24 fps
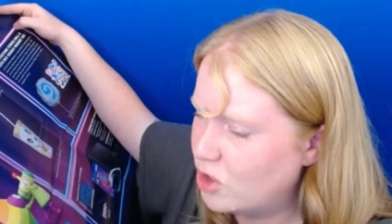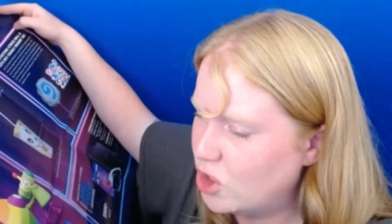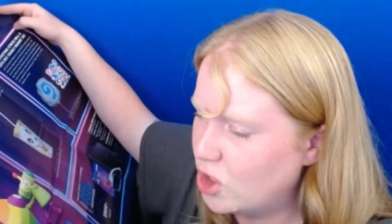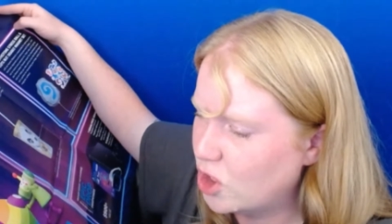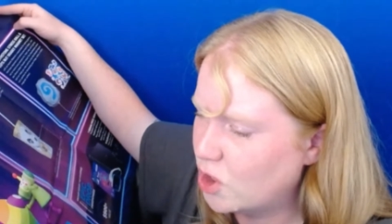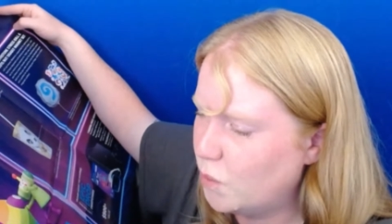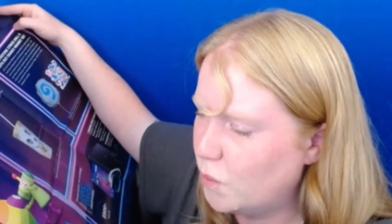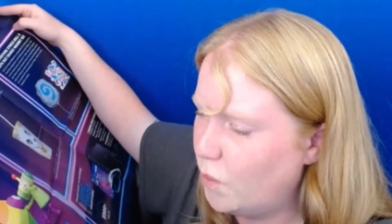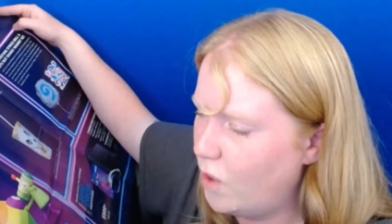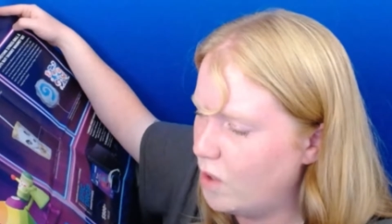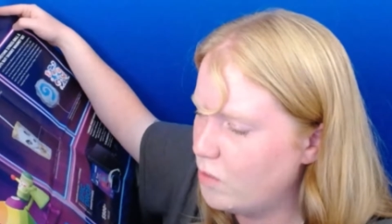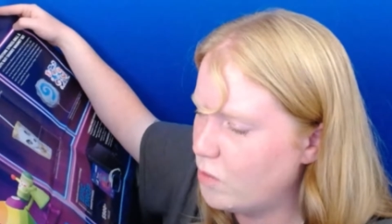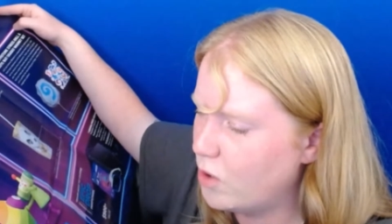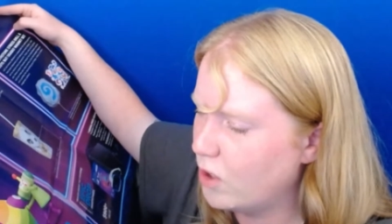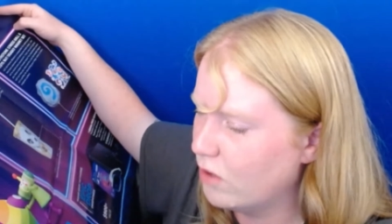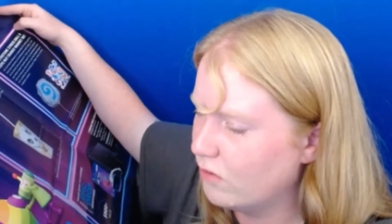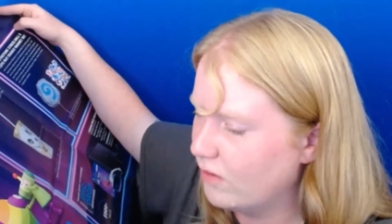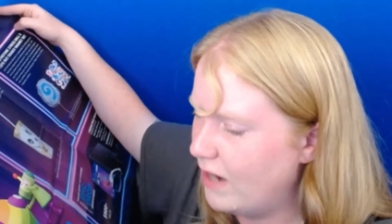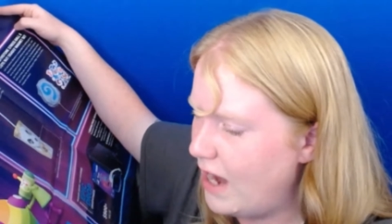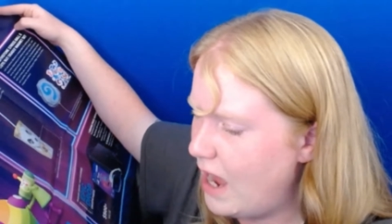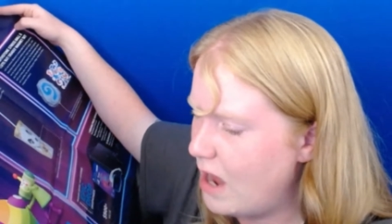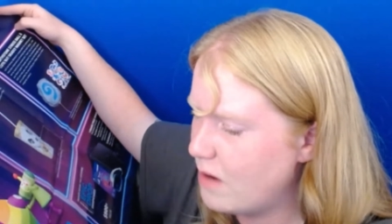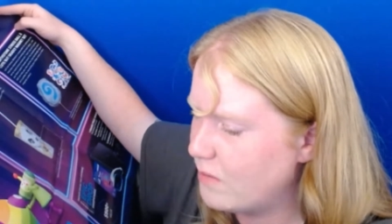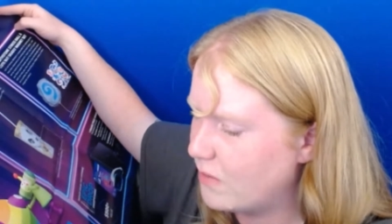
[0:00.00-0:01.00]
just one more
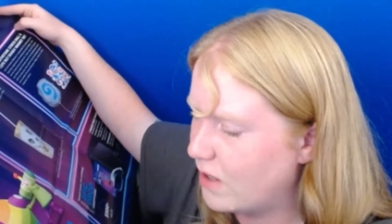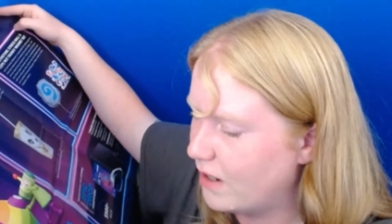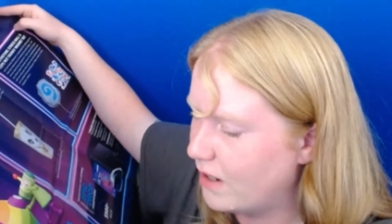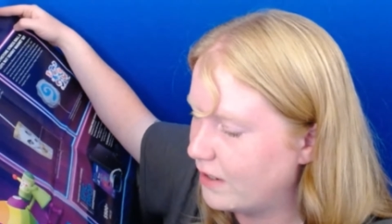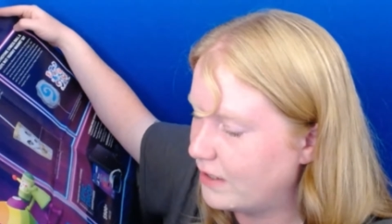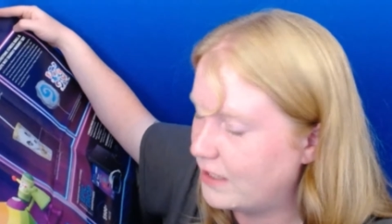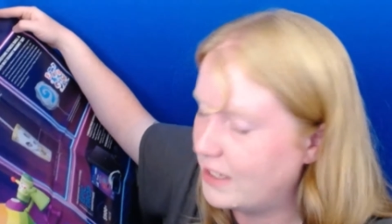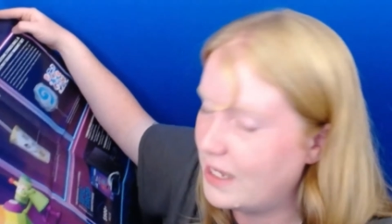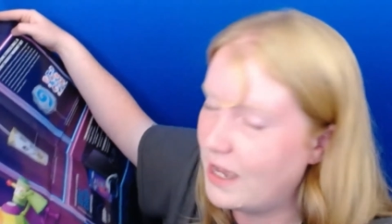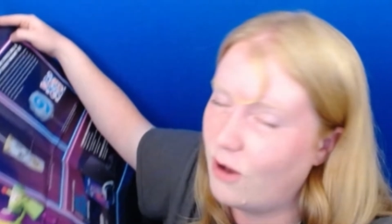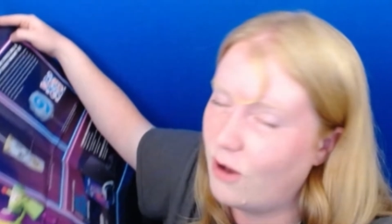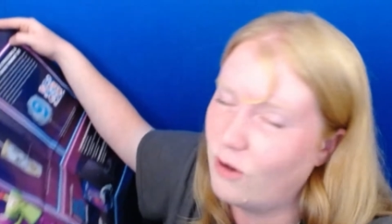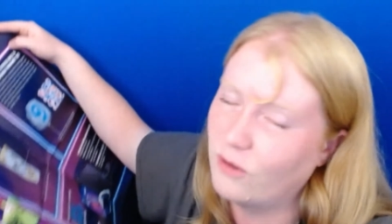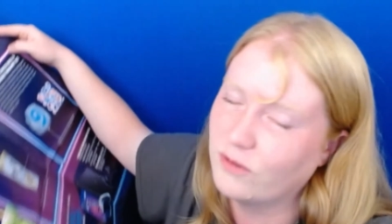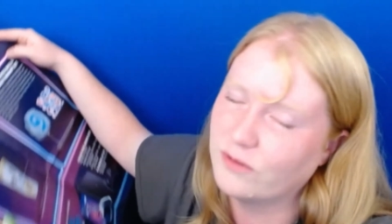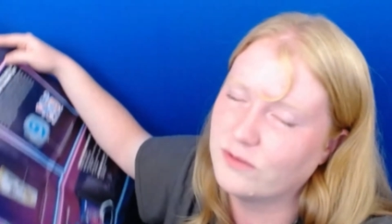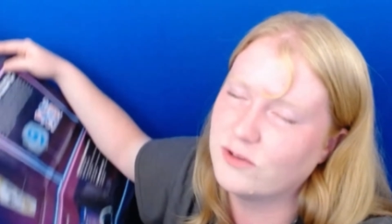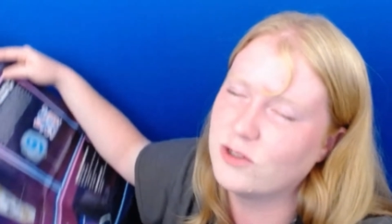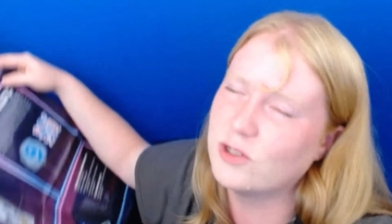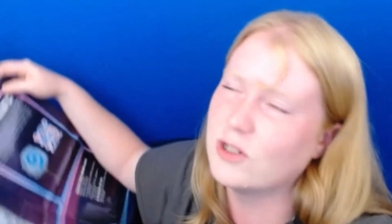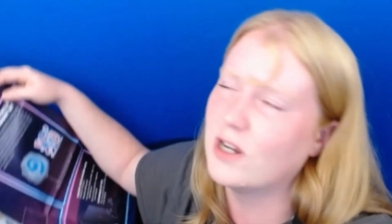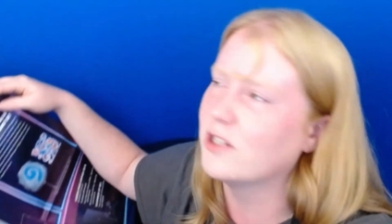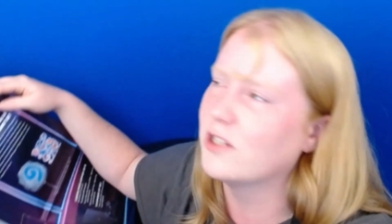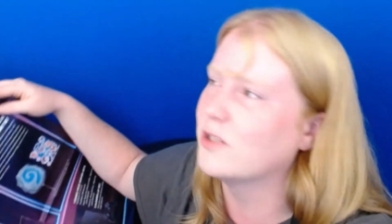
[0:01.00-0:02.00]
round mark, y'all
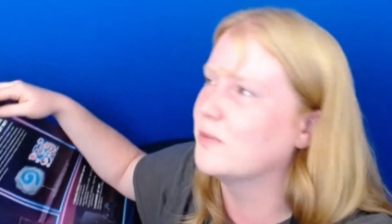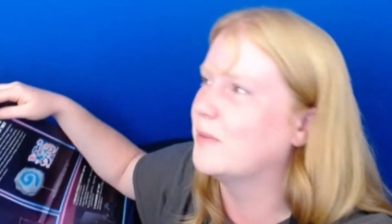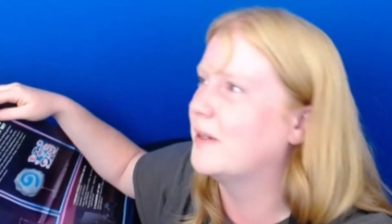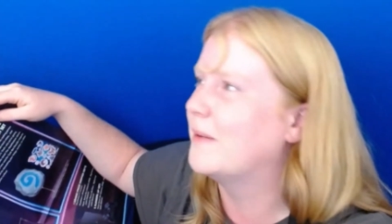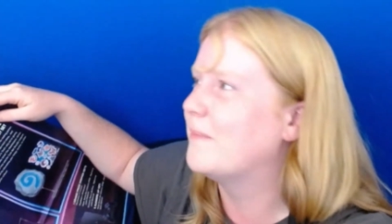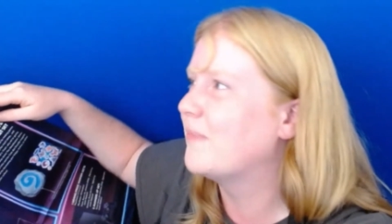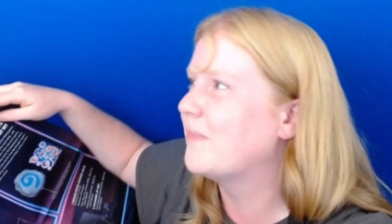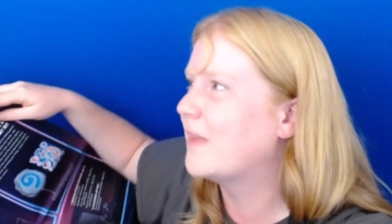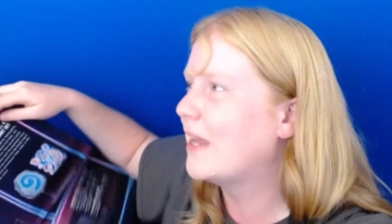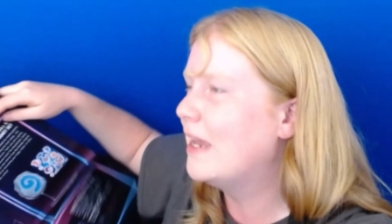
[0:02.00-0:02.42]
trust me.